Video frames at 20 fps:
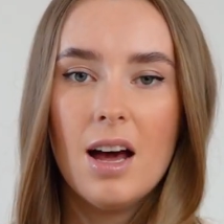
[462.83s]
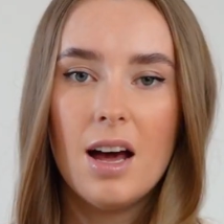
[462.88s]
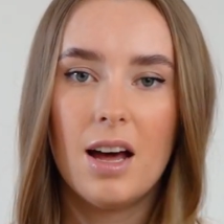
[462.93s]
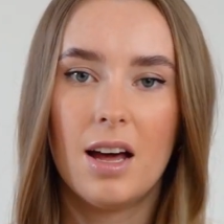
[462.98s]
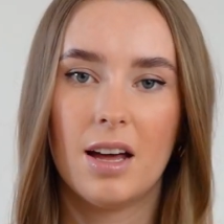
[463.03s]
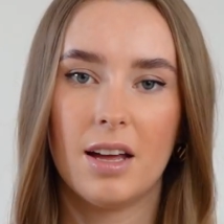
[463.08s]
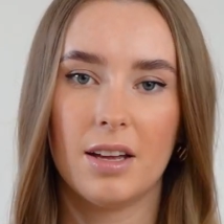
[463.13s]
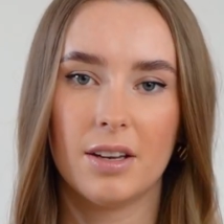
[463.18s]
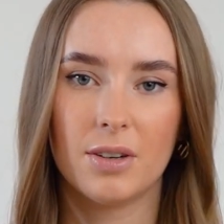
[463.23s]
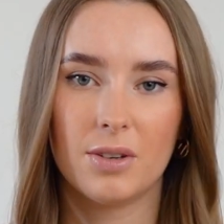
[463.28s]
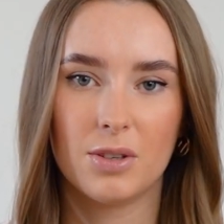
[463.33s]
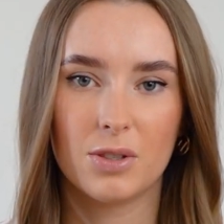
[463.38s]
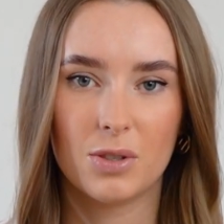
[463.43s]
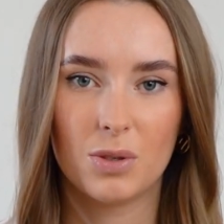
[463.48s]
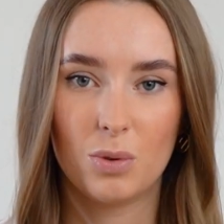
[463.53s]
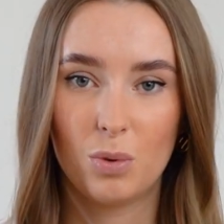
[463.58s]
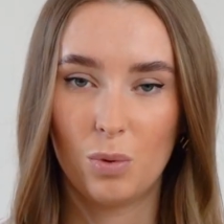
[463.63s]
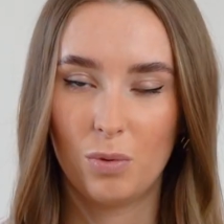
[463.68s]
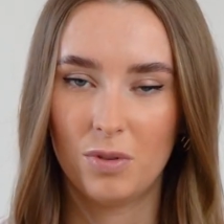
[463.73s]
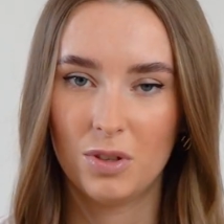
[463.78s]
and
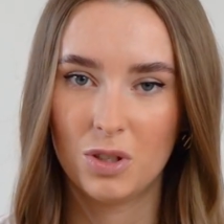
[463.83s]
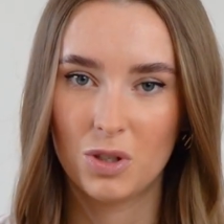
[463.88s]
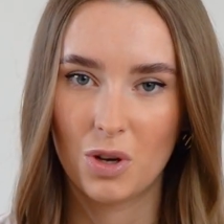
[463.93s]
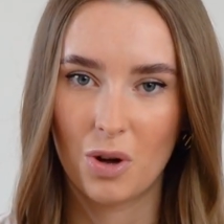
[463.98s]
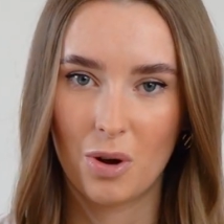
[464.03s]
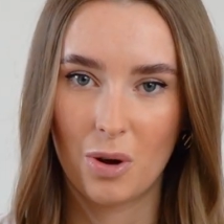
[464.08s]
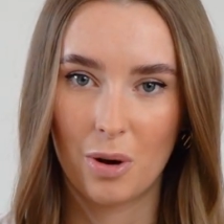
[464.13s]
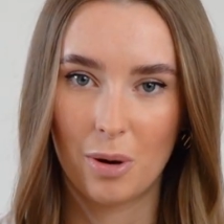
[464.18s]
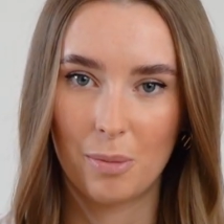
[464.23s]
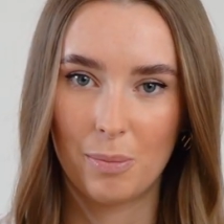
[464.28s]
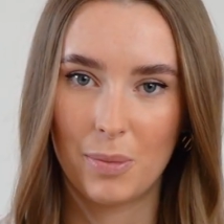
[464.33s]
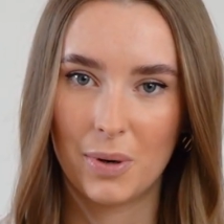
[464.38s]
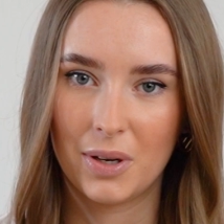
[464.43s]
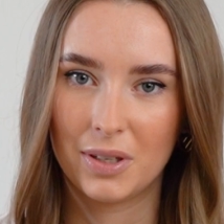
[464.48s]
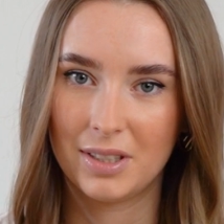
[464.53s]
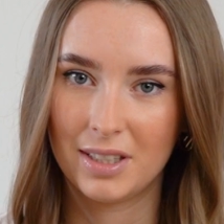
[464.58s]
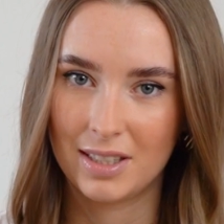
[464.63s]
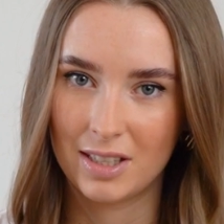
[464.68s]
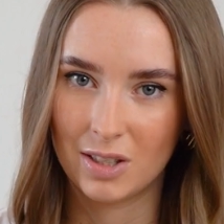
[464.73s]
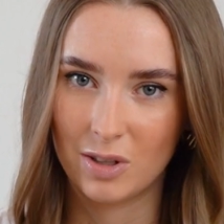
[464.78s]
also Louis Vuitton,
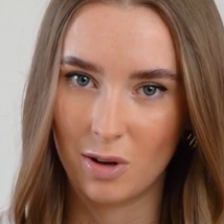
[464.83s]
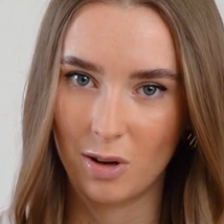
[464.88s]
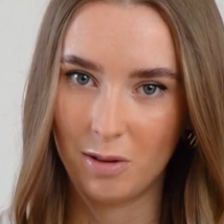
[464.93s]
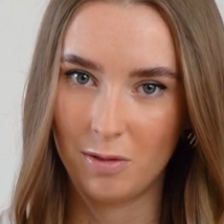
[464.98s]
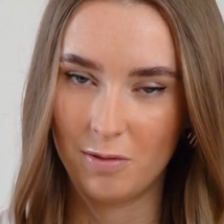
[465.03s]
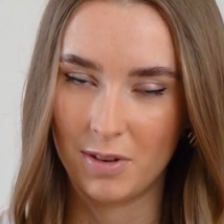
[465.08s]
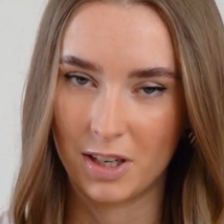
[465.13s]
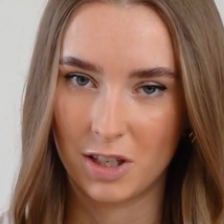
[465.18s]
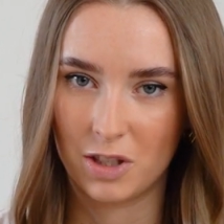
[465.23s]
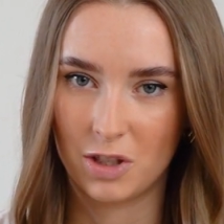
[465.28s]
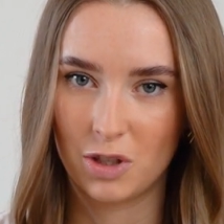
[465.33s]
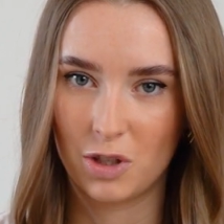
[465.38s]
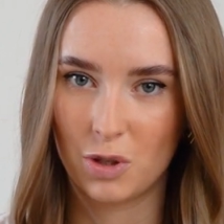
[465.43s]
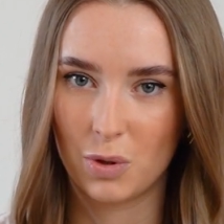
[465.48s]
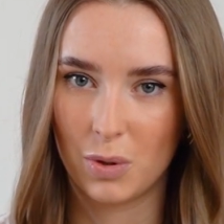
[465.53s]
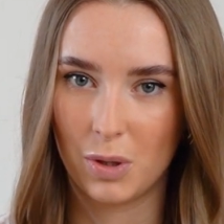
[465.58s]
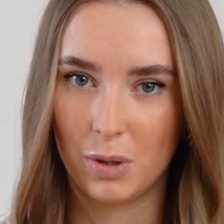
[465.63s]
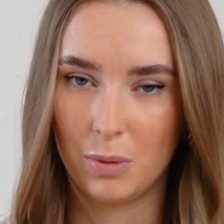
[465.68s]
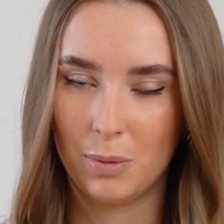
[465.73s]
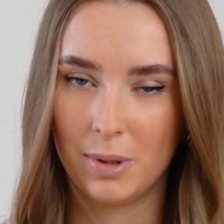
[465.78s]
but this is all fashion
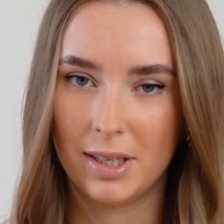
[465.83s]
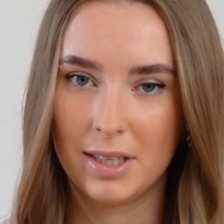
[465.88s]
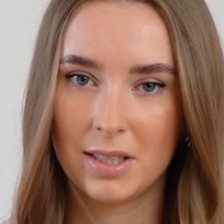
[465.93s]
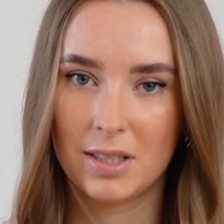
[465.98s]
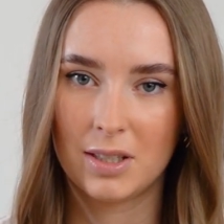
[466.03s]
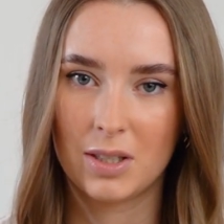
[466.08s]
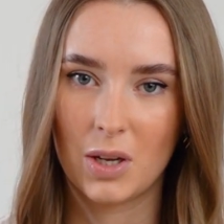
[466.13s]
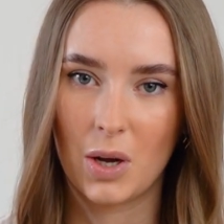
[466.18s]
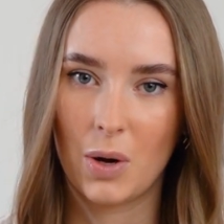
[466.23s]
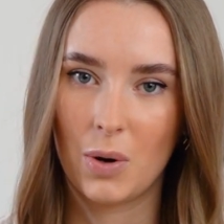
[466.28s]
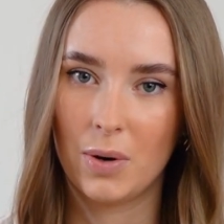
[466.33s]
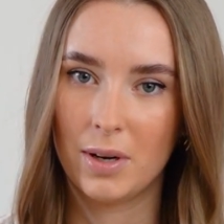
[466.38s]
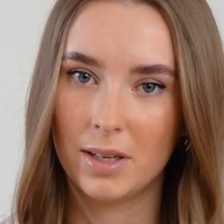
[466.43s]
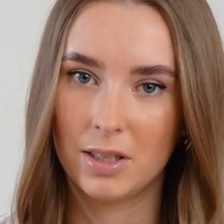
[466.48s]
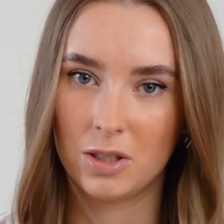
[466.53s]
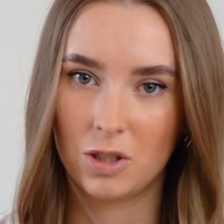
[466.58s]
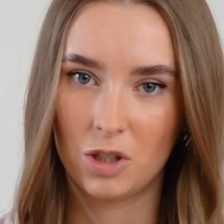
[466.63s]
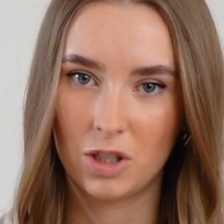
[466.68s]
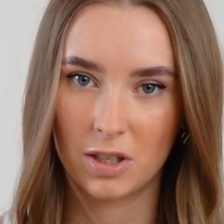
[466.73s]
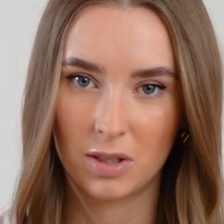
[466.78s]
jewelry, so
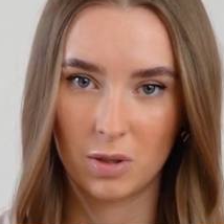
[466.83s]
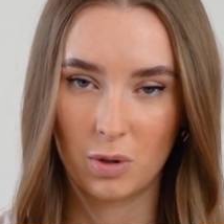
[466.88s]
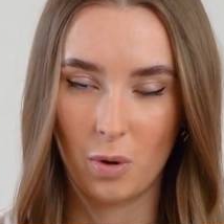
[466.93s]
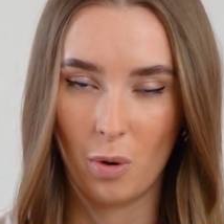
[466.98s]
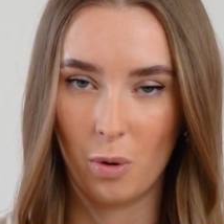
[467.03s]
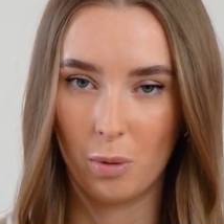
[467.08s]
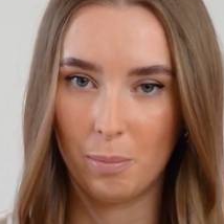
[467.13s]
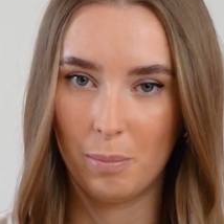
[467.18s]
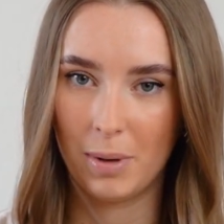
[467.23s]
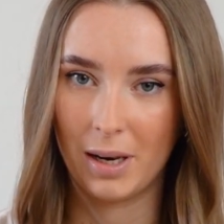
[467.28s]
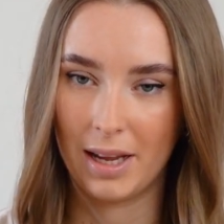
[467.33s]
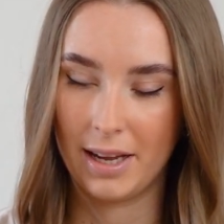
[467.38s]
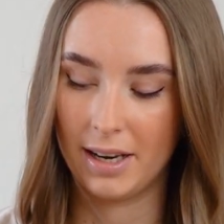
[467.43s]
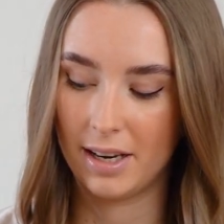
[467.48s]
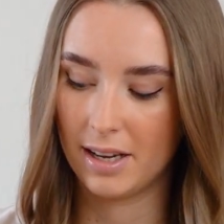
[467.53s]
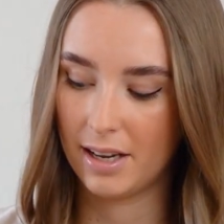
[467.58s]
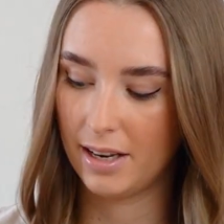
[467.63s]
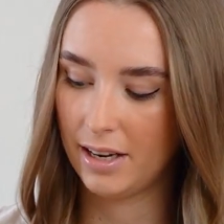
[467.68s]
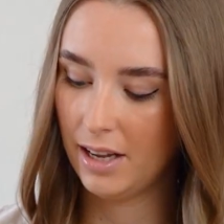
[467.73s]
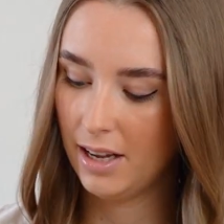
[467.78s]
it's just gold
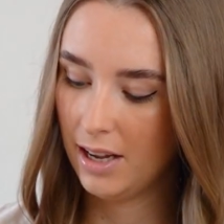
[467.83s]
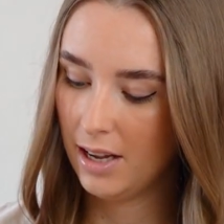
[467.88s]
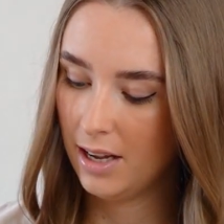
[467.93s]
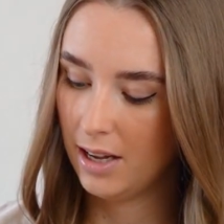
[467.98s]
plated.